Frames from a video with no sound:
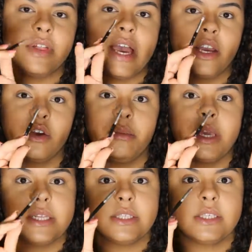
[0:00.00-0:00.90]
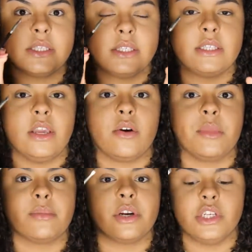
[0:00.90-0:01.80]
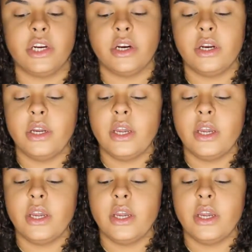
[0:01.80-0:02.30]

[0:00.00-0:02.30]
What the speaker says: flat creamy consistency on my brush here.